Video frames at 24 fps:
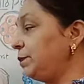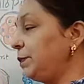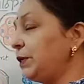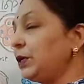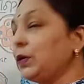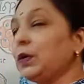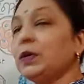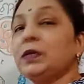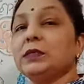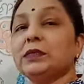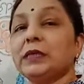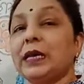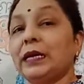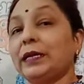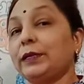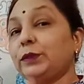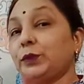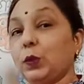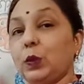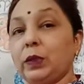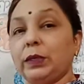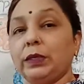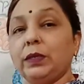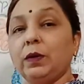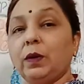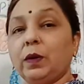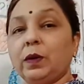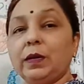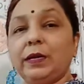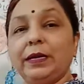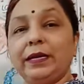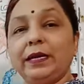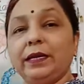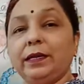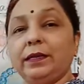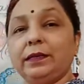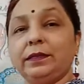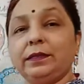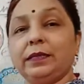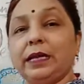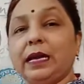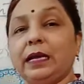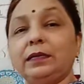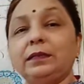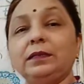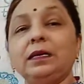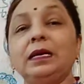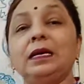because I told you already
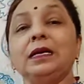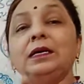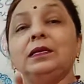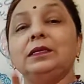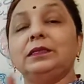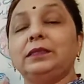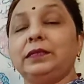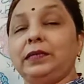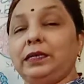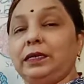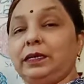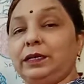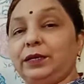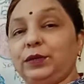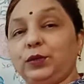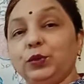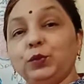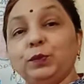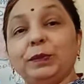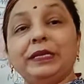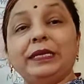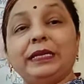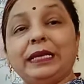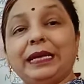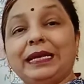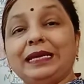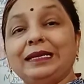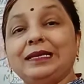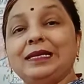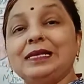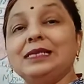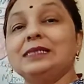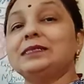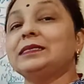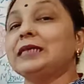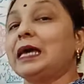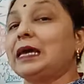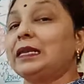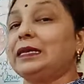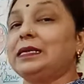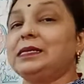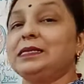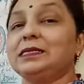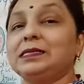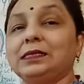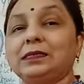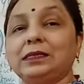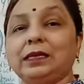that the human egg is
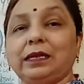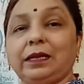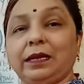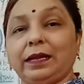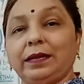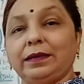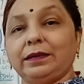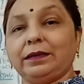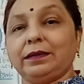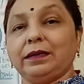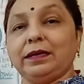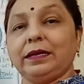allocetal egg.